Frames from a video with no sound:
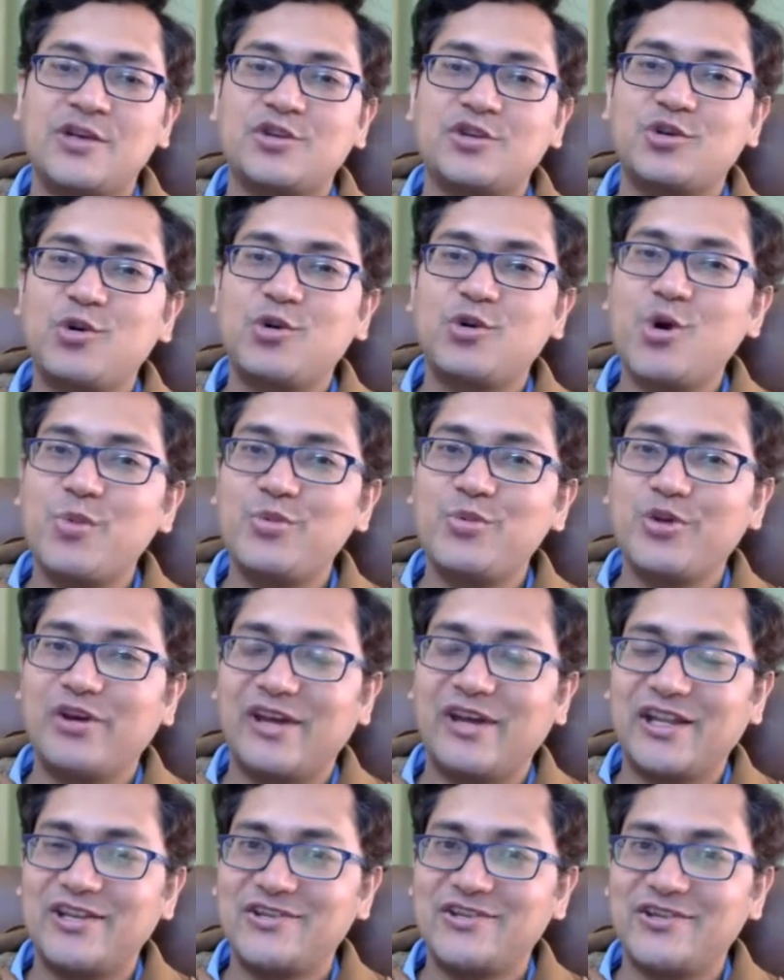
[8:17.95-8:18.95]
So hope you
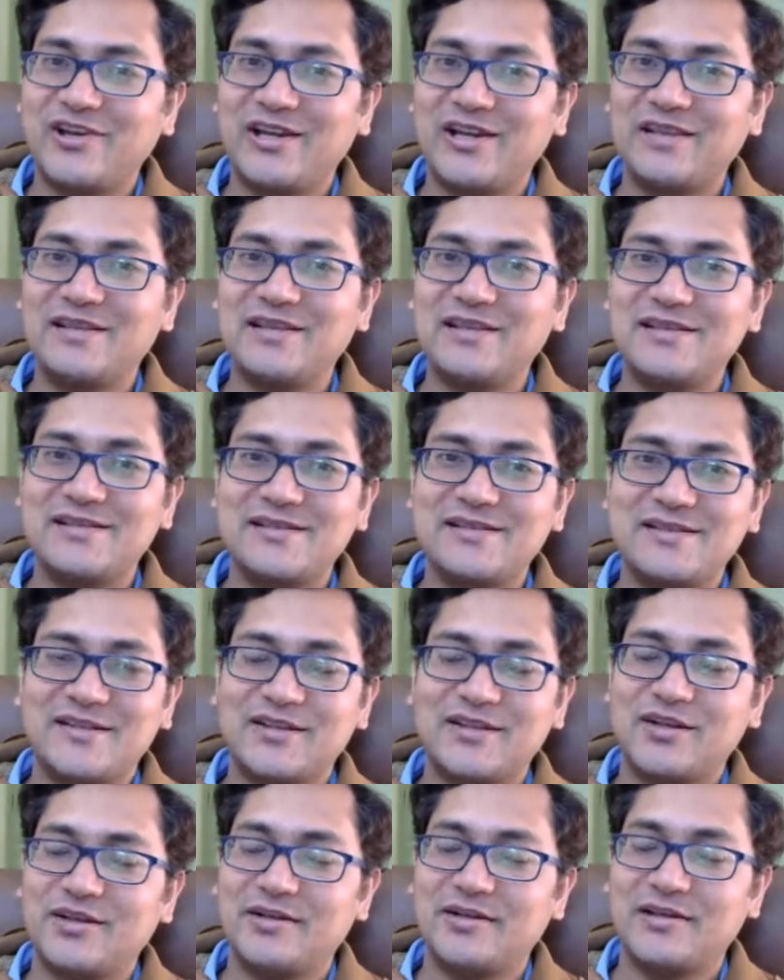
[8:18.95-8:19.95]
have enjoyed
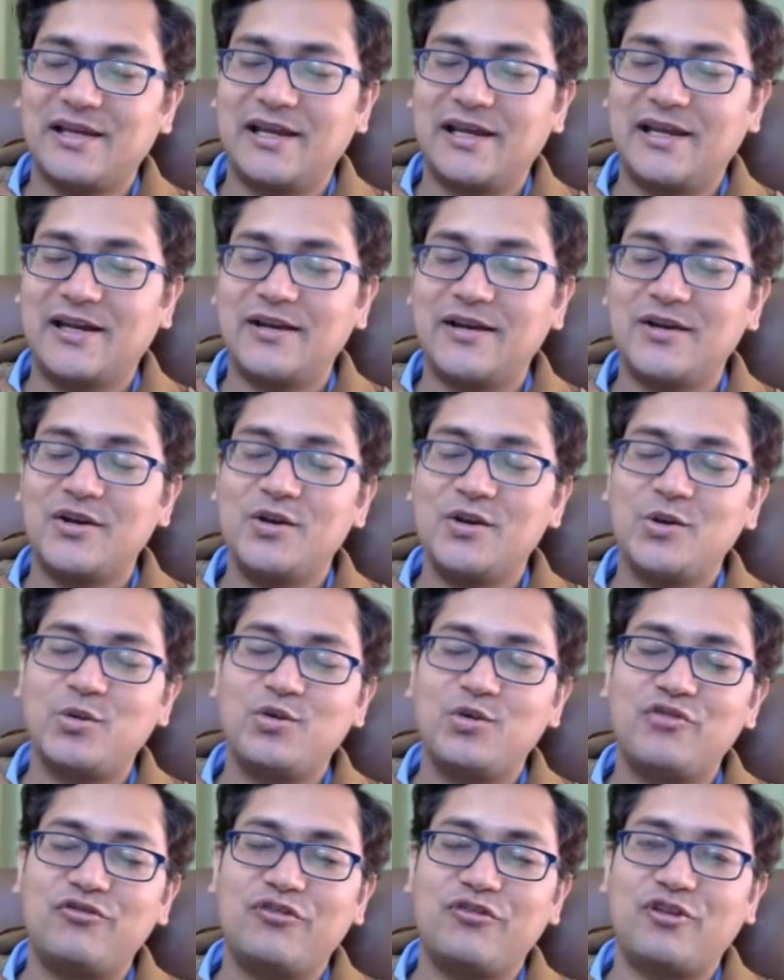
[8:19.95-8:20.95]
this, and
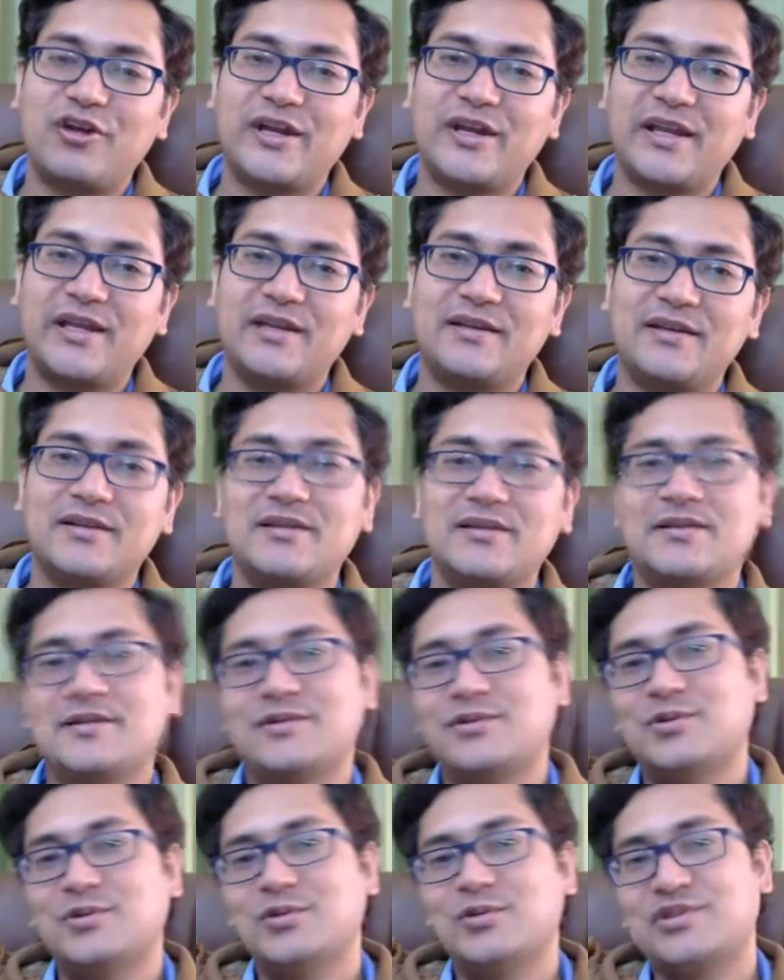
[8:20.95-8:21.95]
don't forget
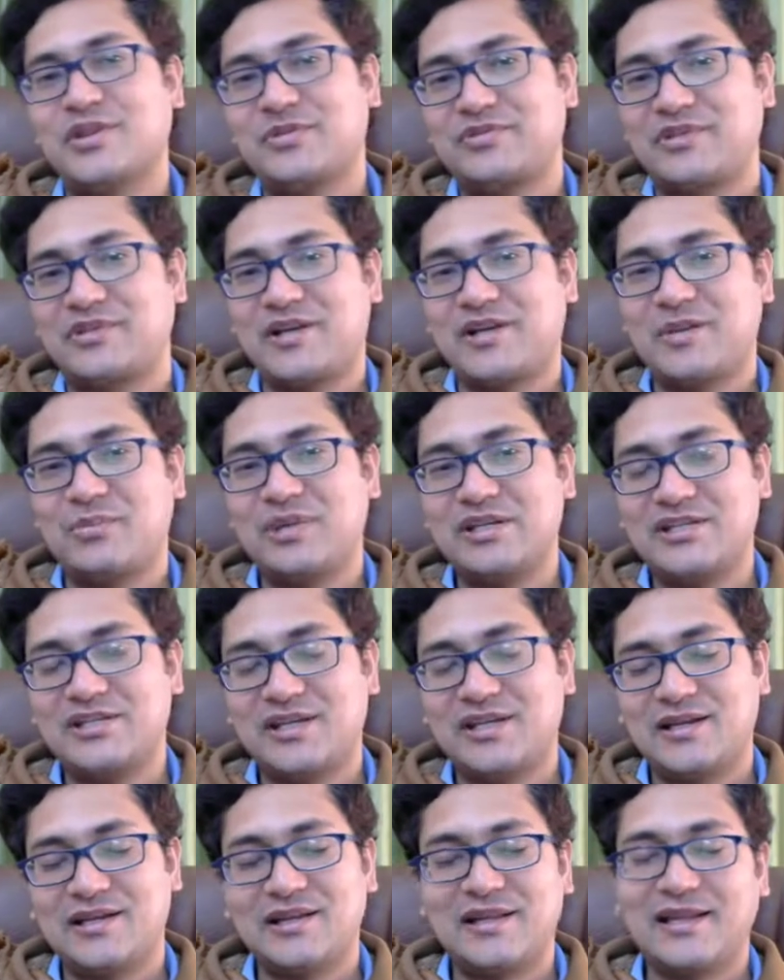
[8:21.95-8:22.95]
to subscribe my
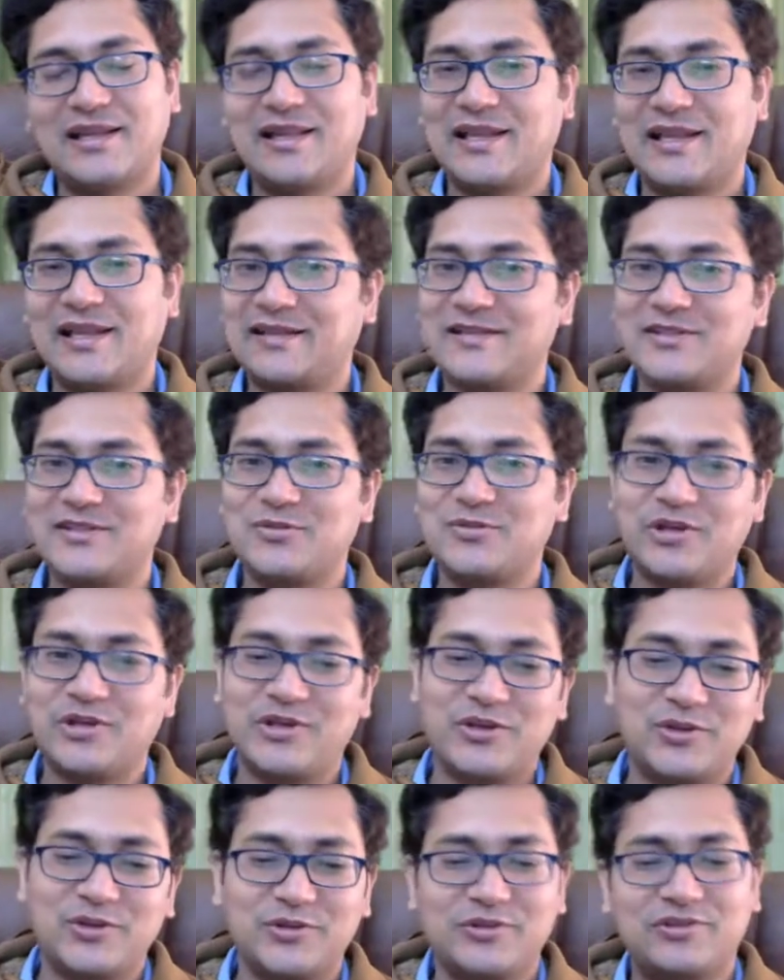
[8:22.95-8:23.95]
channel and like this
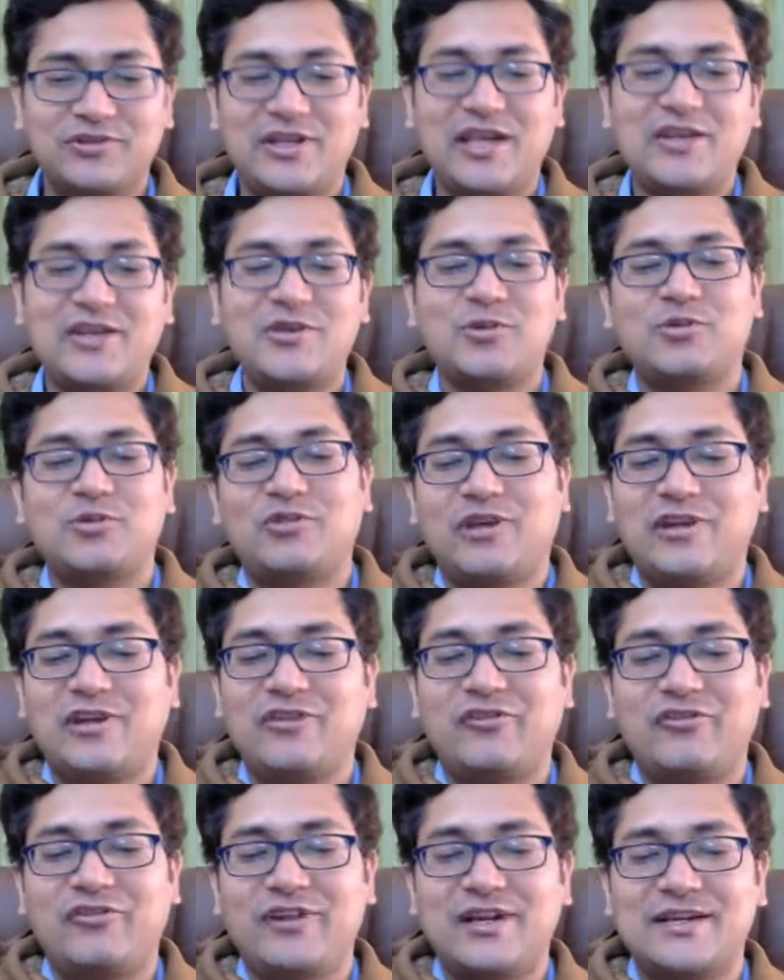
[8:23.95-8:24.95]
video. Thank you
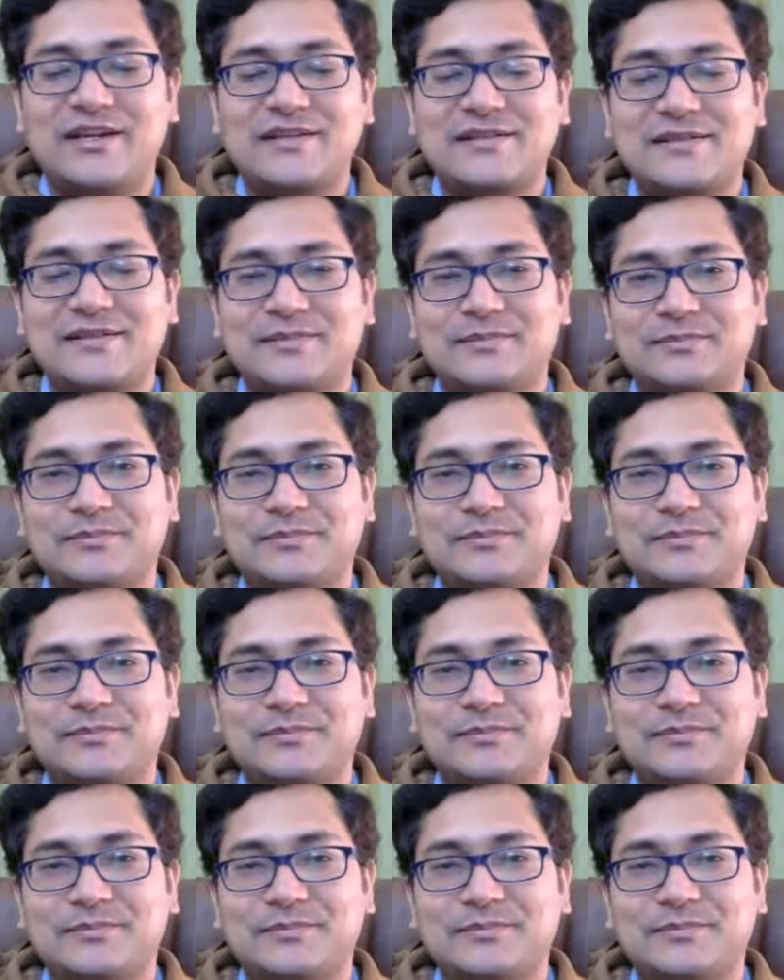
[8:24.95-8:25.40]
friends.